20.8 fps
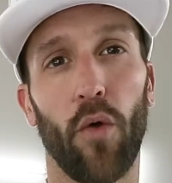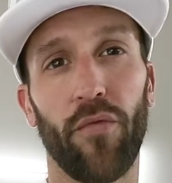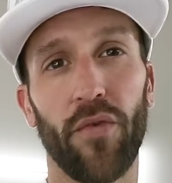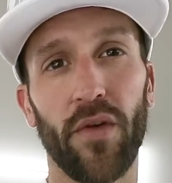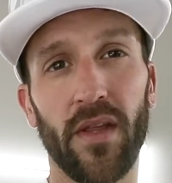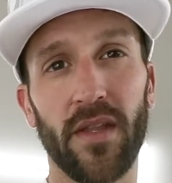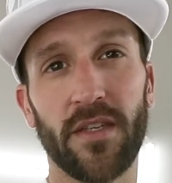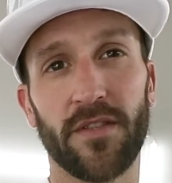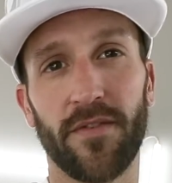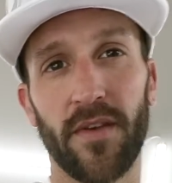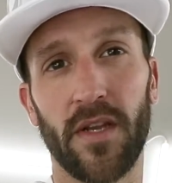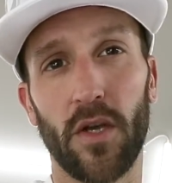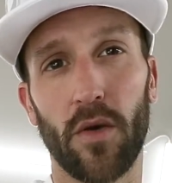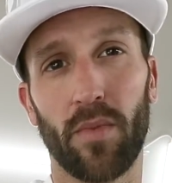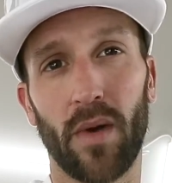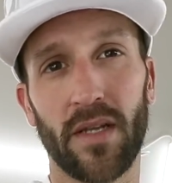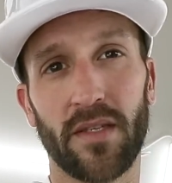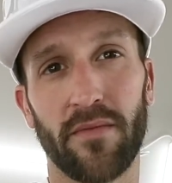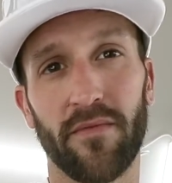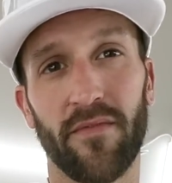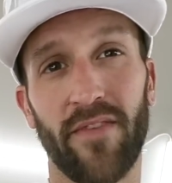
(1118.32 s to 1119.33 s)
Hopefully this video
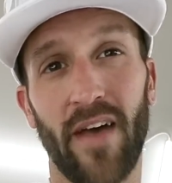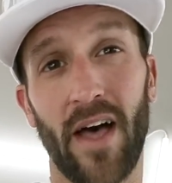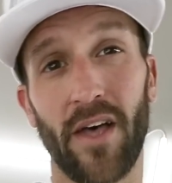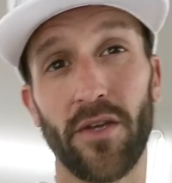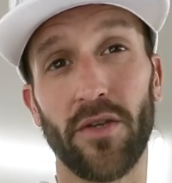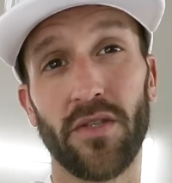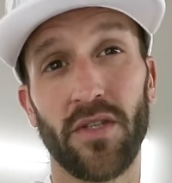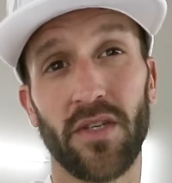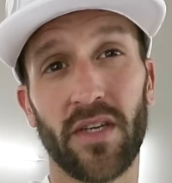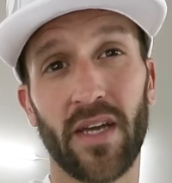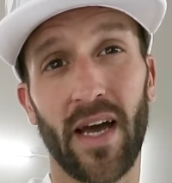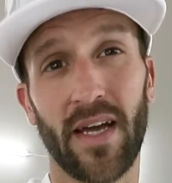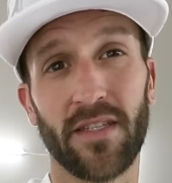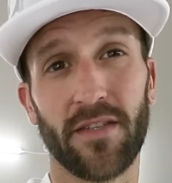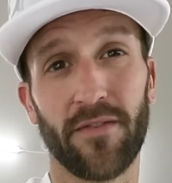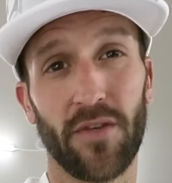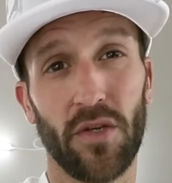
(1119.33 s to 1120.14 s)
brought some value to you guys.